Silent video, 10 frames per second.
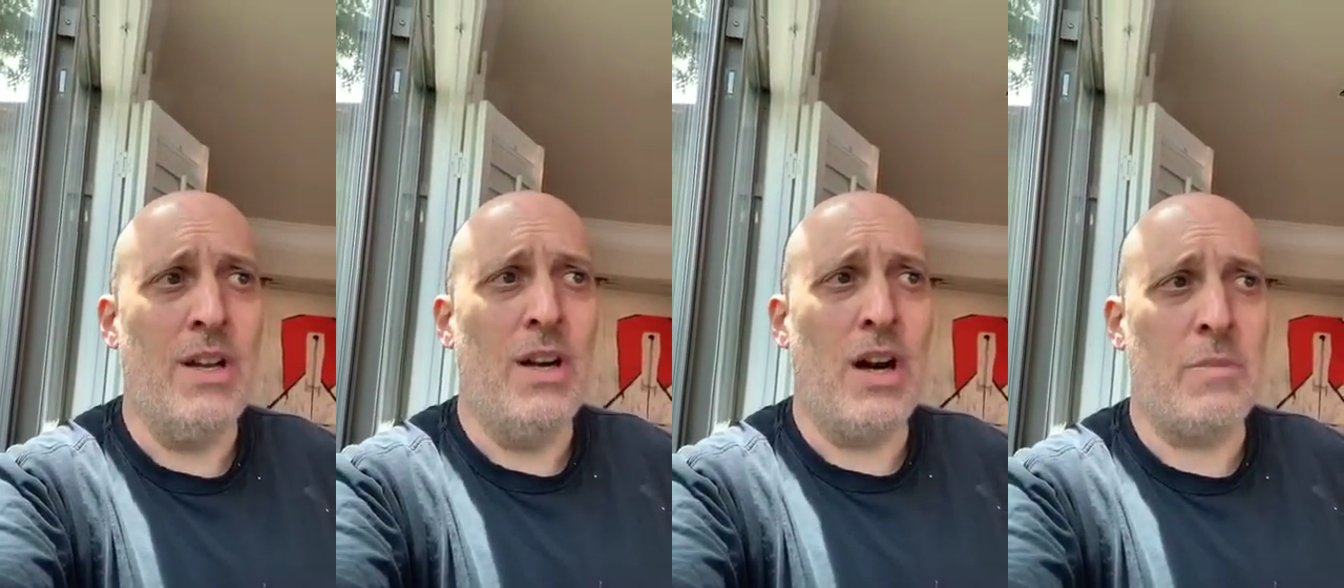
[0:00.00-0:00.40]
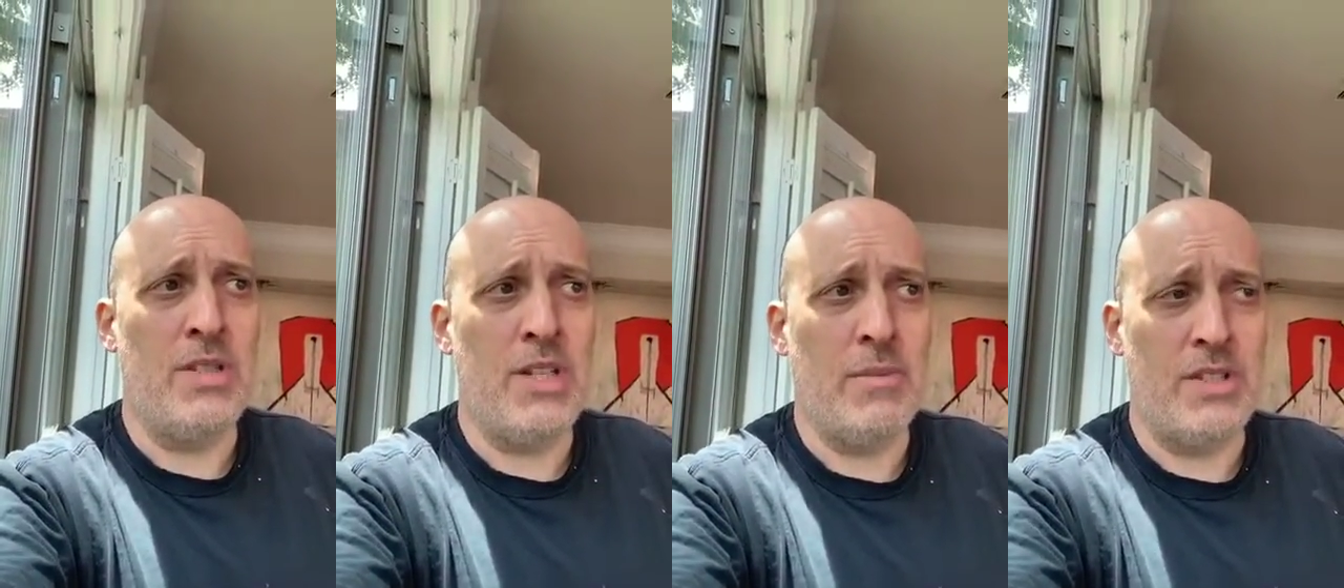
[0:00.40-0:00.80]
Art
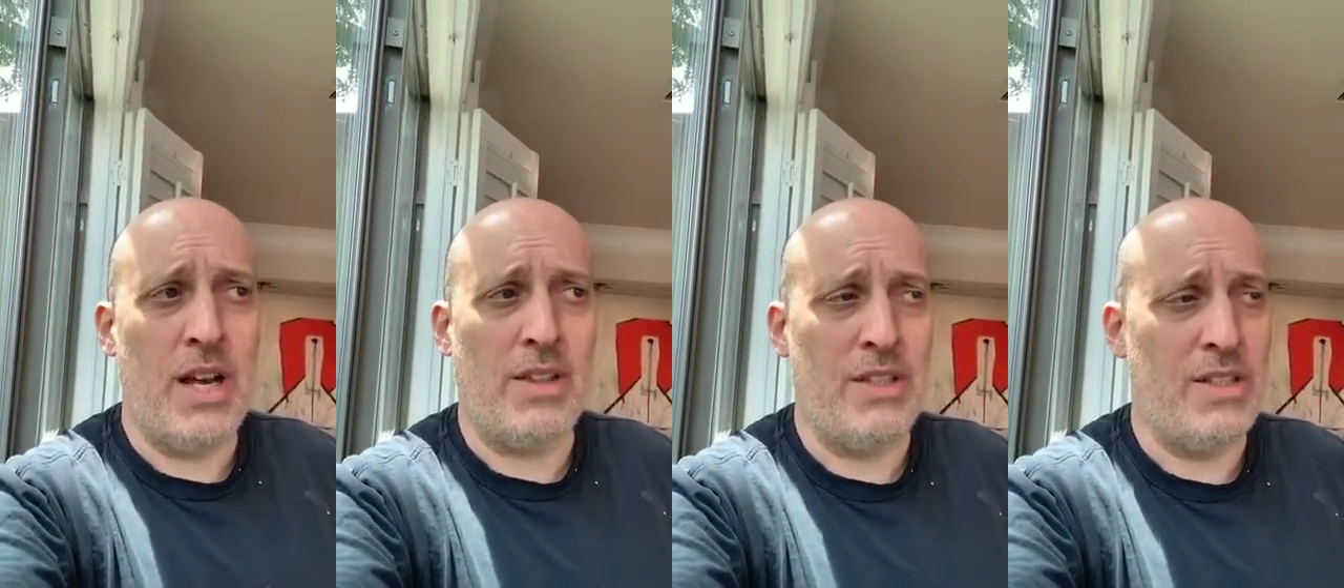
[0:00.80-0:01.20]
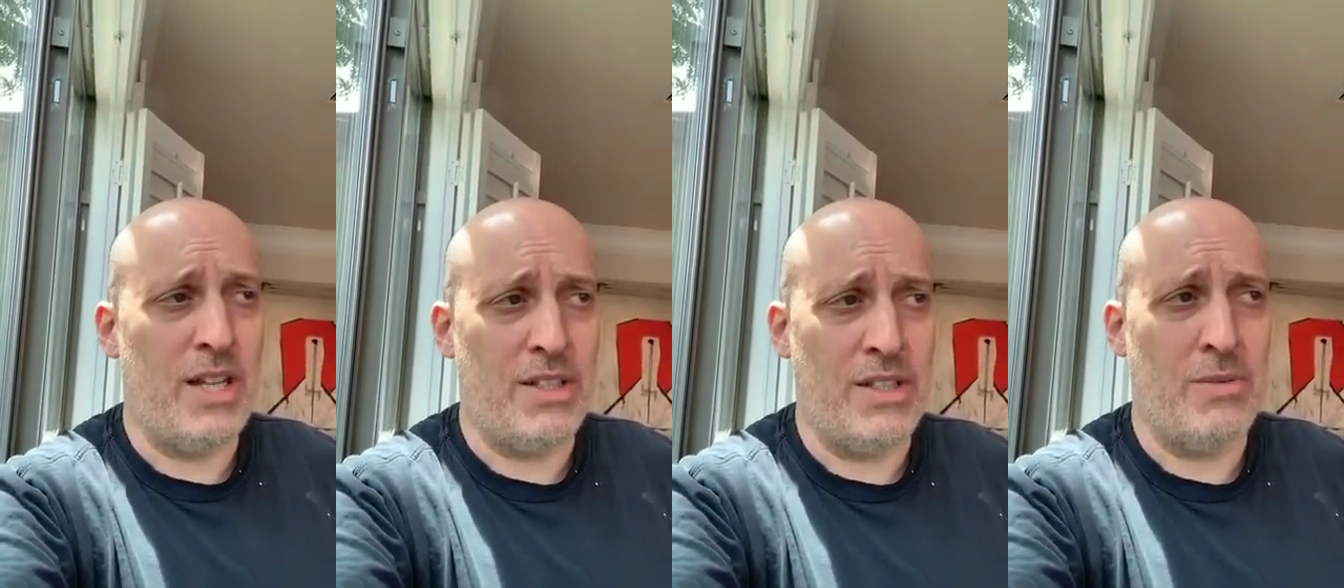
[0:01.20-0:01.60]
Museum of Southeast
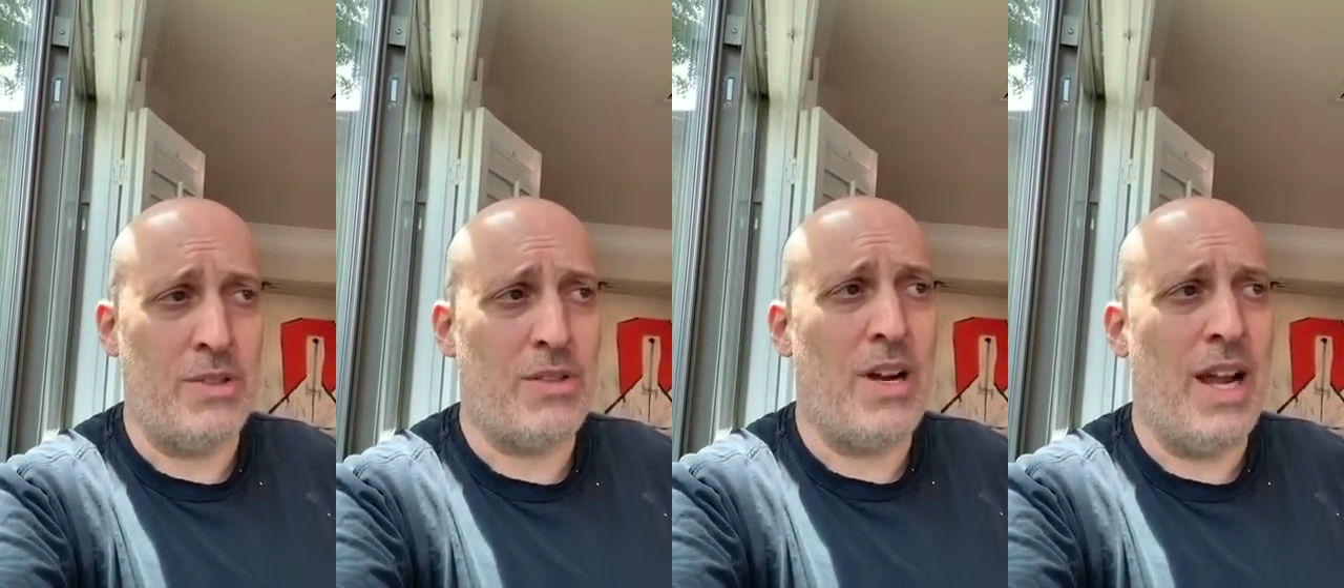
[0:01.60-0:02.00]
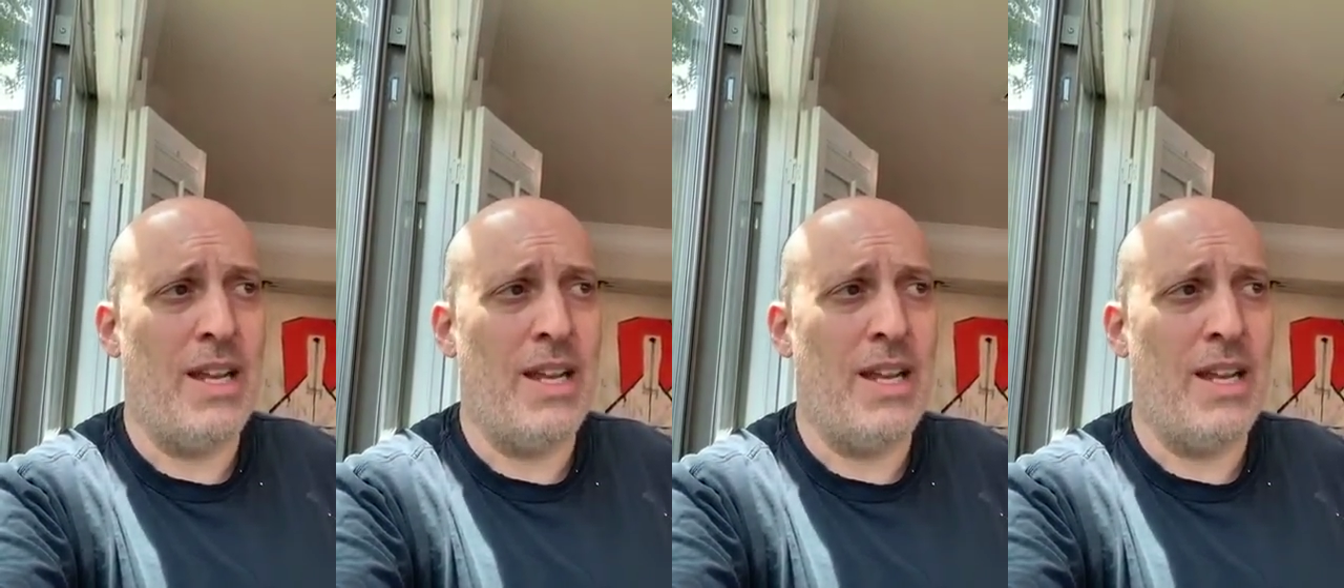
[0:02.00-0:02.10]
Texas. It was great.